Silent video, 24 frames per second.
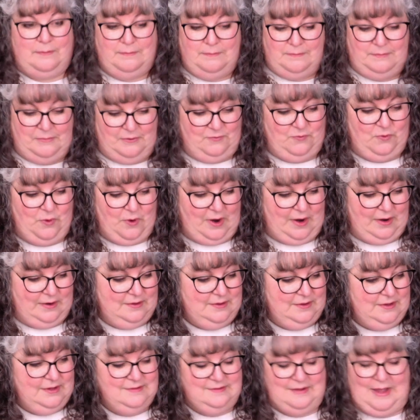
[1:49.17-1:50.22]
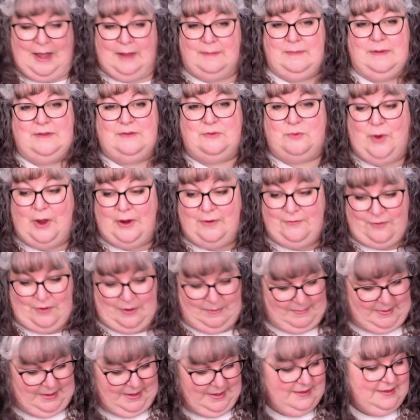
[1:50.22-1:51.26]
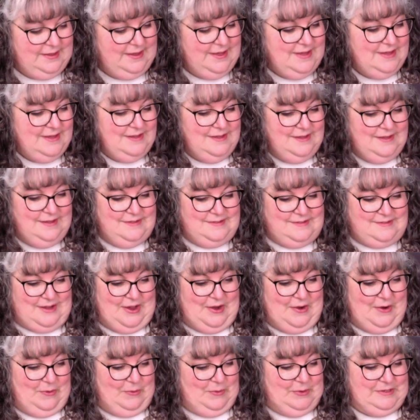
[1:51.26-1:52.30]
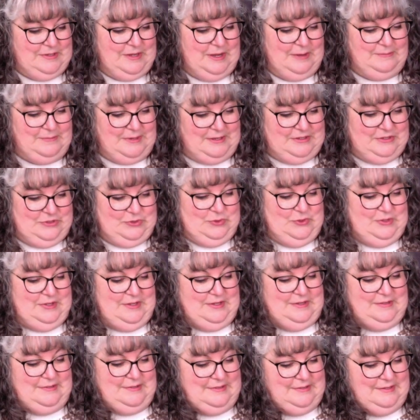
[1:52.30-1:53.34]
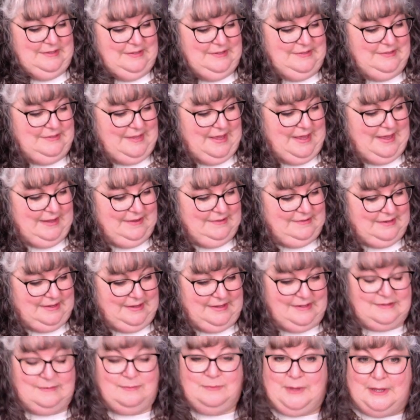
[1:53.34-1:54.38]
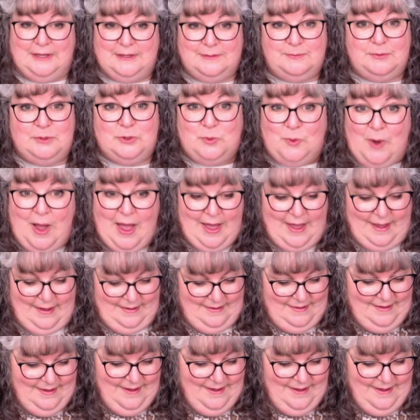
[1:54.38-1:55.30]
before time gets away from me. So I wanted to update you on these things and get some things put away.